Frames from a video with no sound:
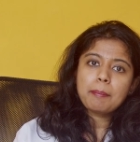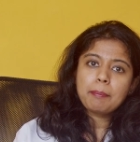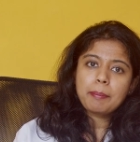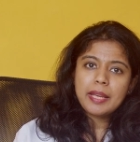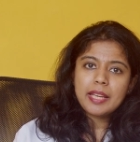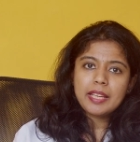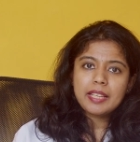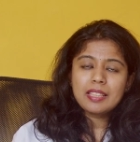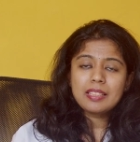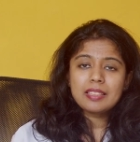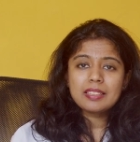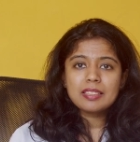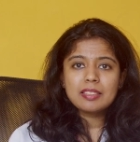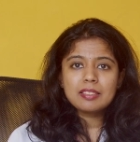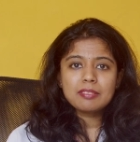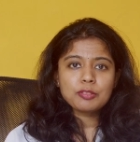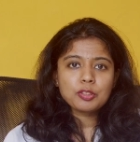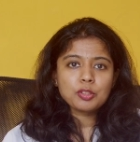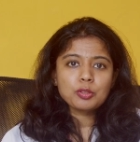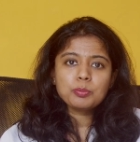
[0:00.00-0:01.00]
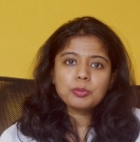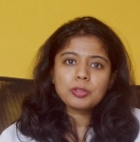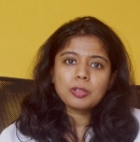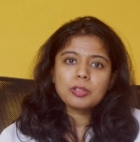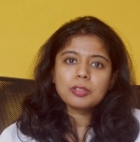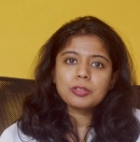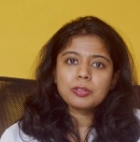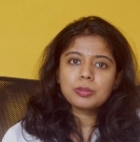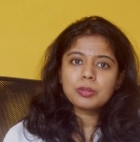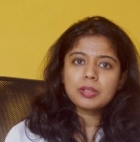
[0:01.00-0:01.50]
pain, the tubes
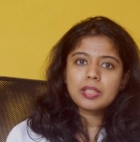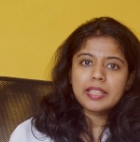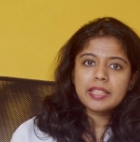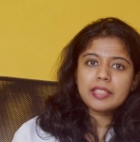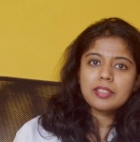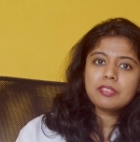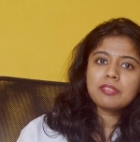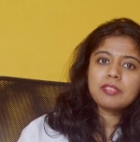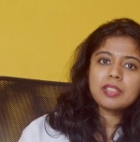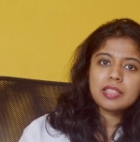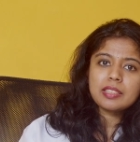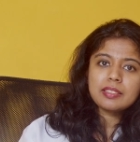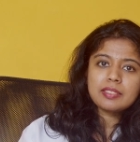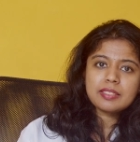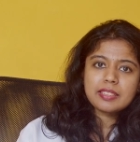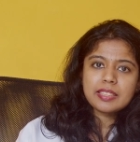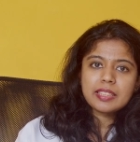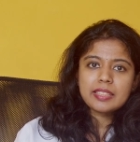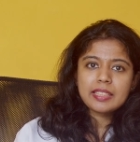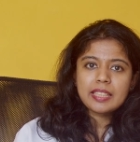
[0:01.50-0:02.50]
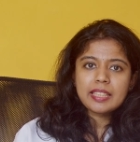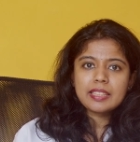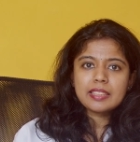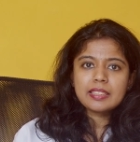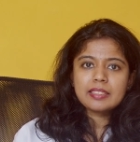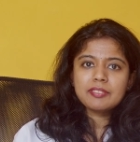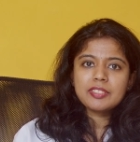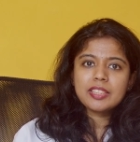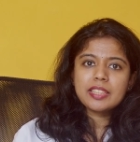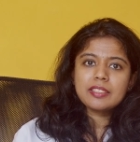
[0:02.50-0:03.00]
also kind of constrict,
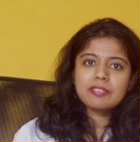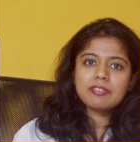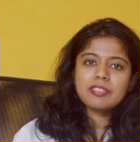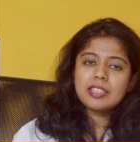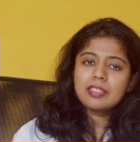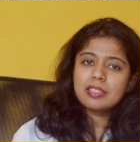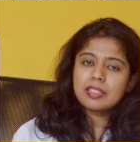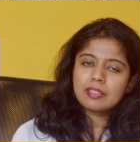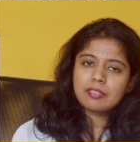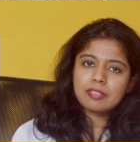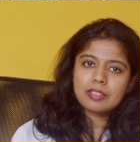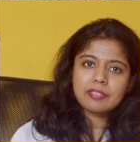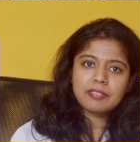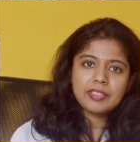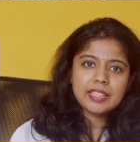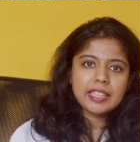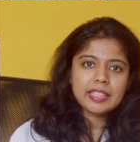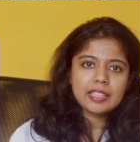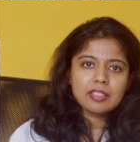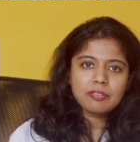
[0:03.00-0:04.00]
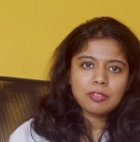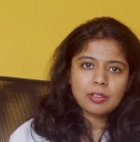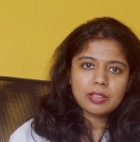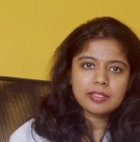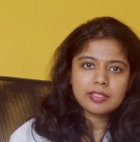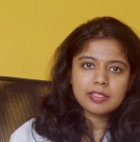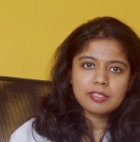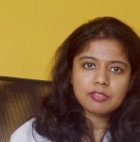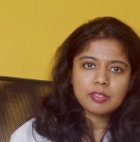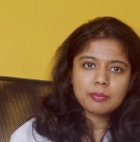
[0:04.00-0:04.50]
and we get a
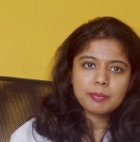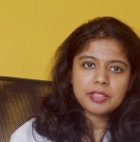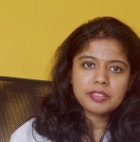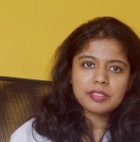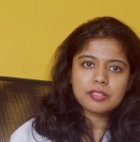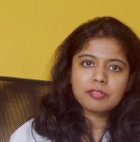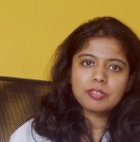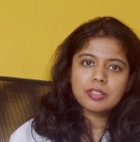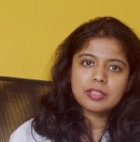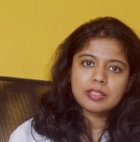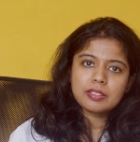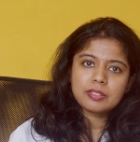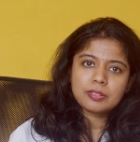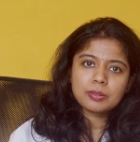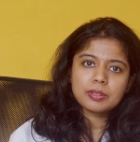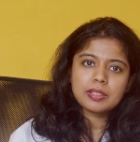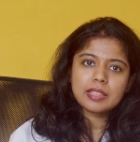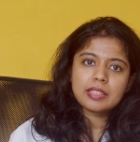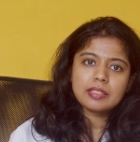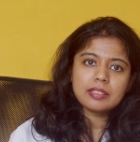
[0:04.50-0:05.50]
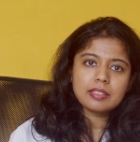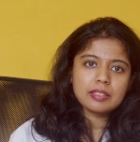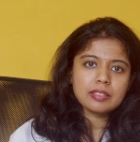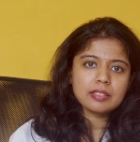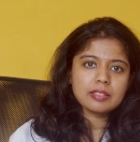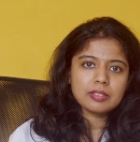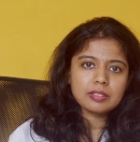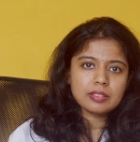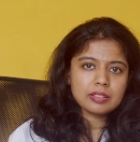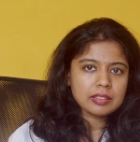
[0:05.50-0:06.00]
false information. So that
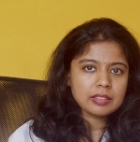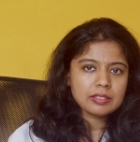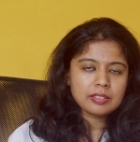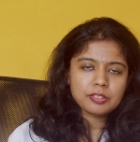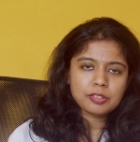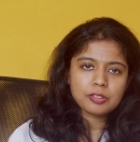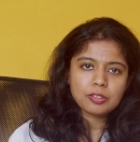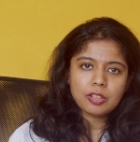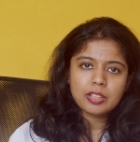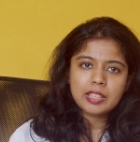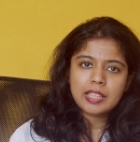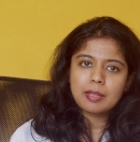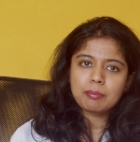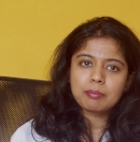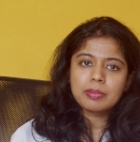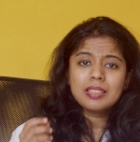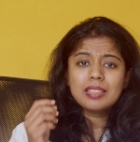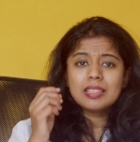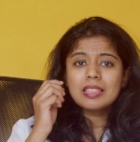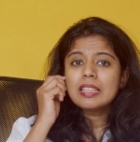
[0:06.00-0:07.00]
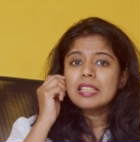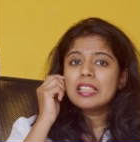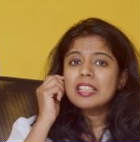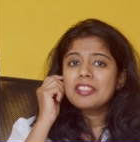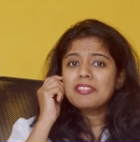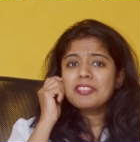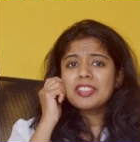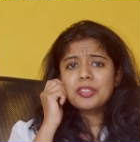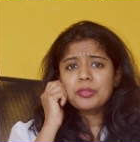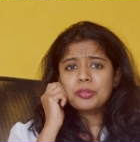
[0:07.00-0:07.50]
this should not happen,
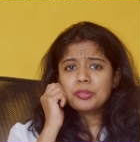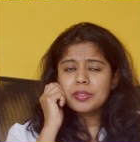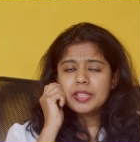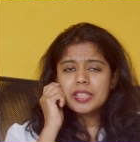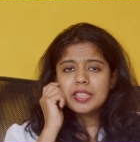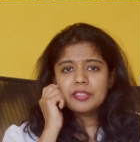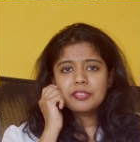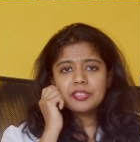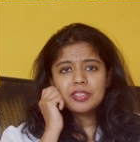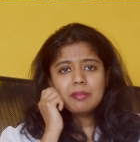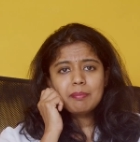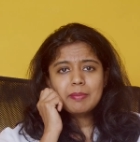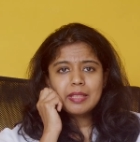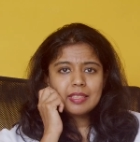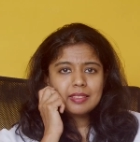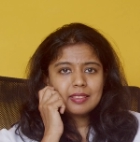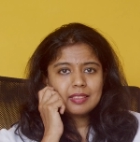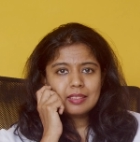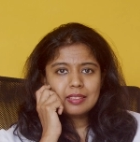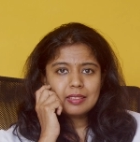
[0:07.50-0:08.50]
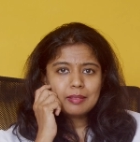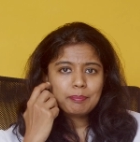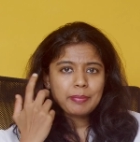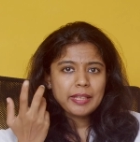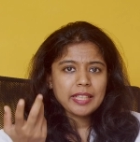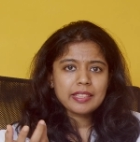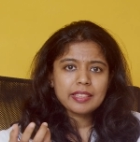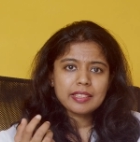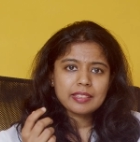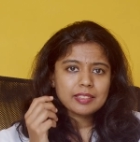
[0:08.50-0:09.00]
we usually give some
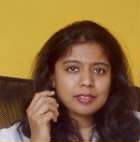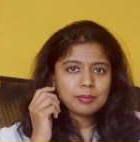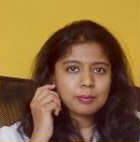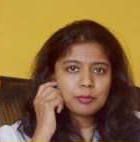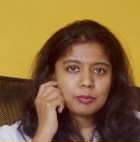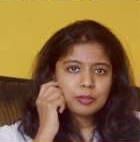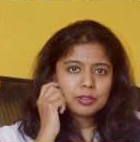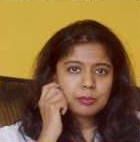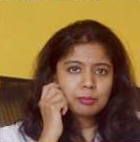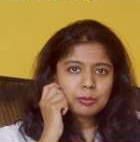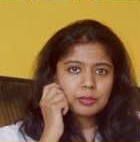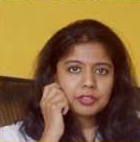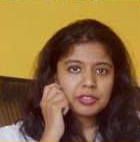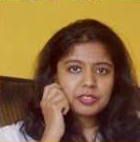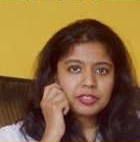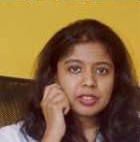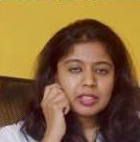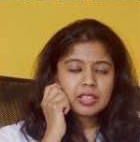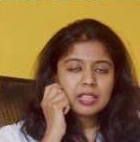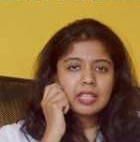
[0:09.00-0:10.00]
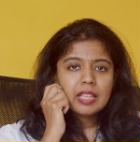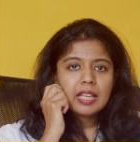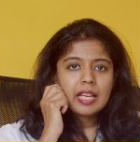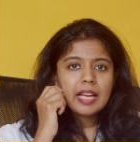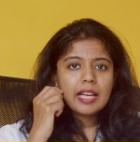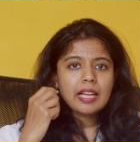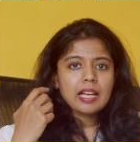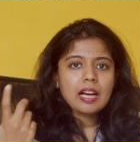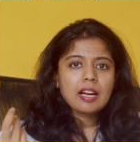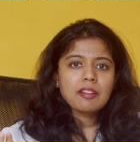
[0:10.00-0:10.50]
painkillers before the procedure,
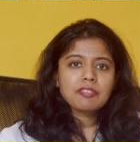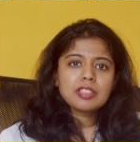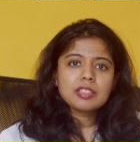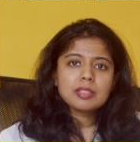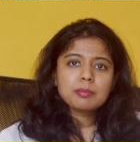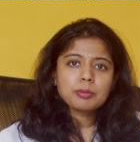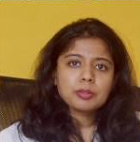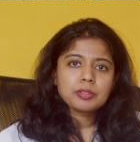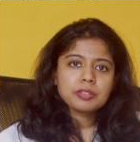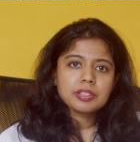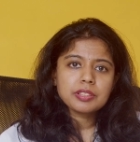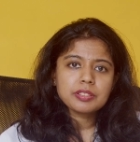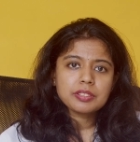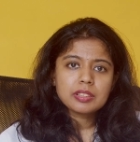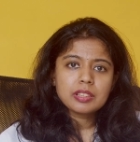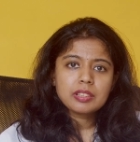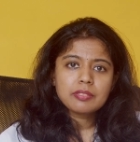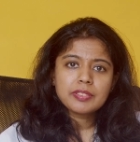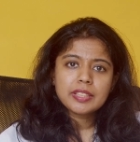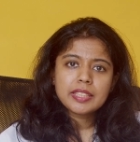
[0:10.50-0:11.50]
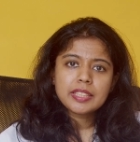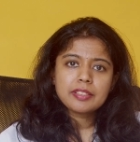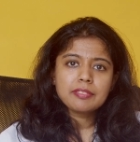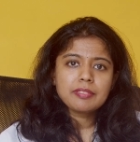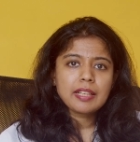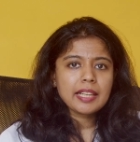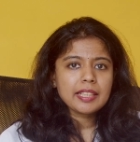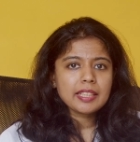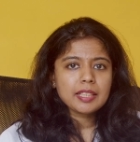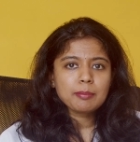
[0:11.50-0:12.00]
and after the procedure we give
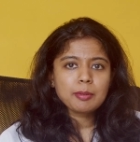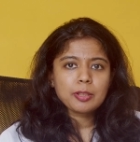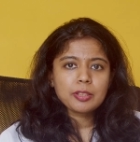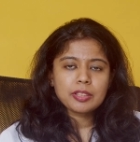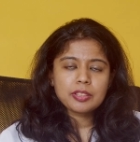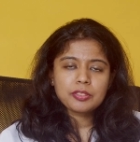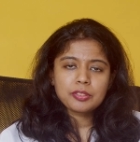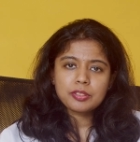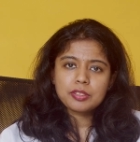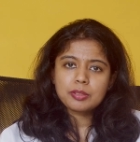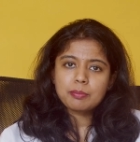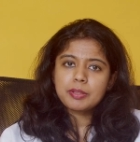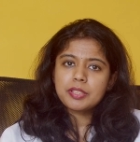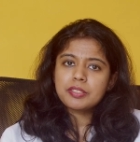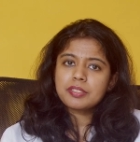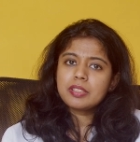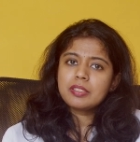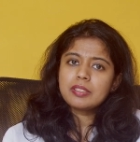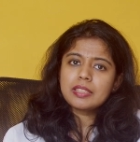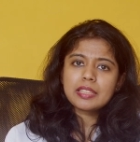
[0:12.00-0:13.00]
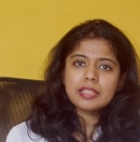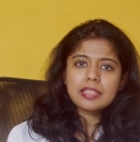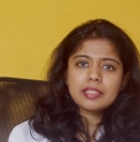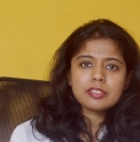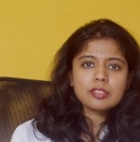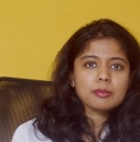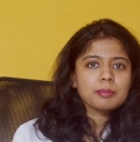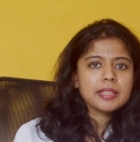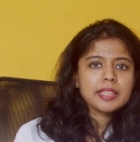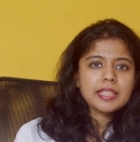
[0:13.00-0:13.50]
antibiotics to the patient. That
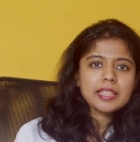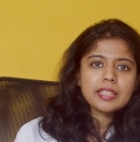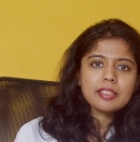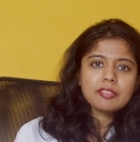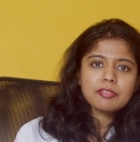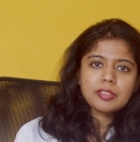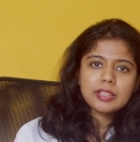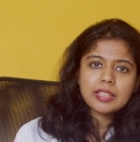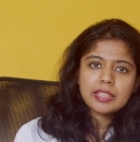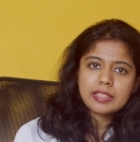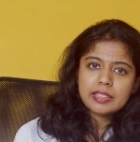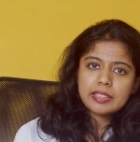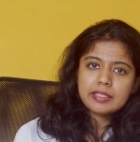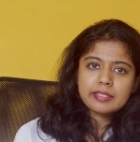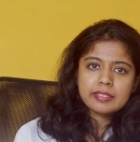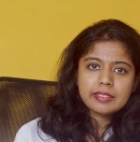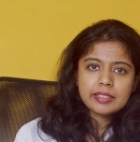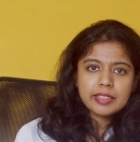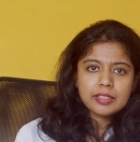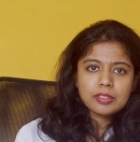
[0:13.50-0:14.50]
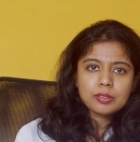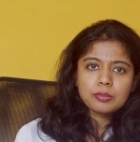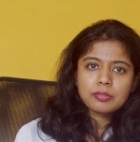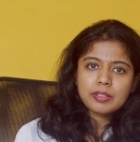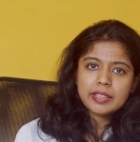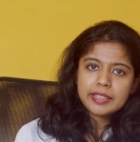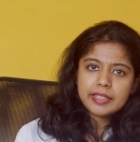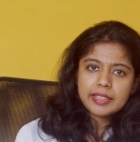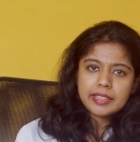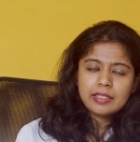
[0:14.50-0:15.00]
has to be taken for at least 3 to
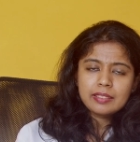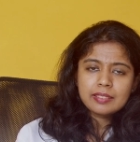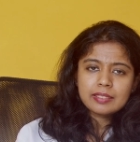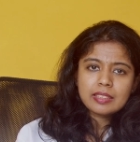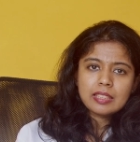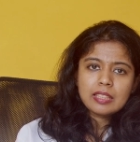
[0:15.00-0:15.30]
5 days